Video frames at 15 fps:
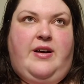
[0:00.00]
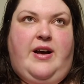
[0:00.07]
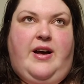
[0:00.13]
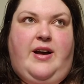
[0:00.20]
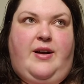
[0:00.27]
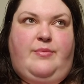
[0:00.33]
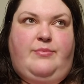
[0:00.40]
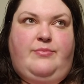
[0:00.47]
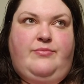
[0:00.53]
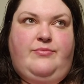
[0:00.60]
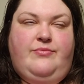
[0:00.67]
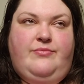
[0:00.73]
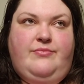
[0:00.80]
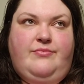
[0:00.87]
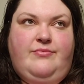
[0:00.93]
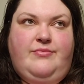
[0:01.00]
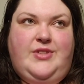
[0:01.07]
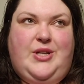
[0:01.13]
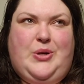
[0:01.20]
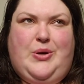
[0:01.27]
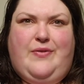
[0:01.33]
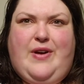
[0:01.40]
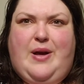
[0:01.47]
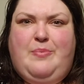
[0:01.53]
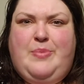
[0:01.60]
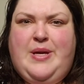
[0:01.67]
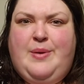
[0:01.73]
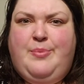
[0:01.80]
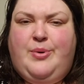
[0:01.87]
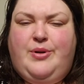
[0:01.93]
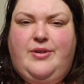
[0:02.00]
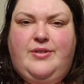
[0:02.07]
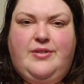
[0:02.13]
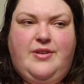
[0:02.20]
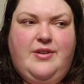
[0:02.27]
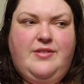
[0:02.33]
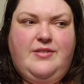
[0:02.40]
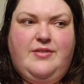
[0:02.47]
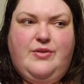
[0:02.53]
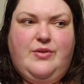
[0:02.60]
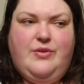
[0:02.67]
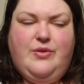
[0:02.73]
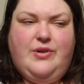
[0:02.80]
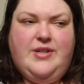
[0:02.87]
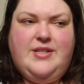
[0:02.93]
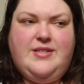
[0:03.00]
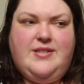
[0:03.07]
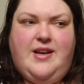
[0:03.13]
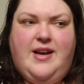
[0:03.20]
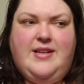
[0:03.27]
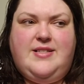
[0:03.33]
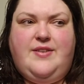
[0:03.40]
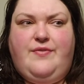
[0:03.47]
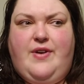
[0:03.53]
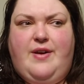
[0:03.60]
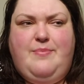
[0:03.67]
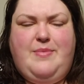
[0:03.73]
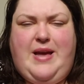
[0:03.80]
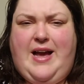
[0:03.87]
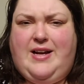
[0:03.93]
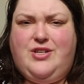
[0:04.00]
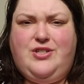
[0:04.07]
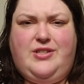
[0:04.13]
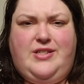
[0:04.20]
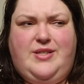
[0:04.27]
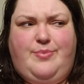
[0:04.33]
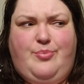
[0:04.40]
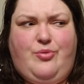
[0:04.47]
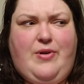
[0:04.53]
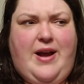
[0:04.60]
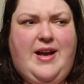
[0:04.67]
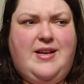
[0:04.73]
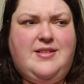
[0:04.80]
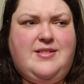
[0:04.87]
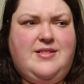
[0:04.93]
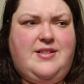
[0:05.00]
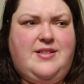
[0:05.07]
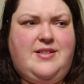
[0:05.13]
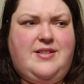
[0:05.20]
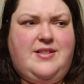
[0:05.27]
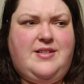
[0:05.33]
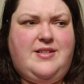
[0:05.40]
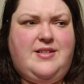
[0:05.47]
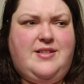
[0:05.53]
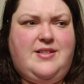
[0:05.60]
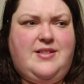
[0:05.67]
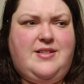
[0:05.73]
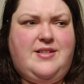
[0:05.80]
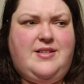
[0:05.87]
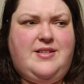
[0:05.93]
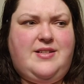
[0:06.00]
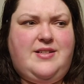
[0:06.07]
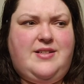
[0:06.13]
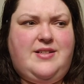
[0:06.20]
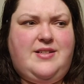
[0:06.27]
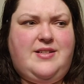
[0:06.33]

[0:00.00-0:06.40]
Um, you know, I've had people criticize if I'm actually depressed. It is true.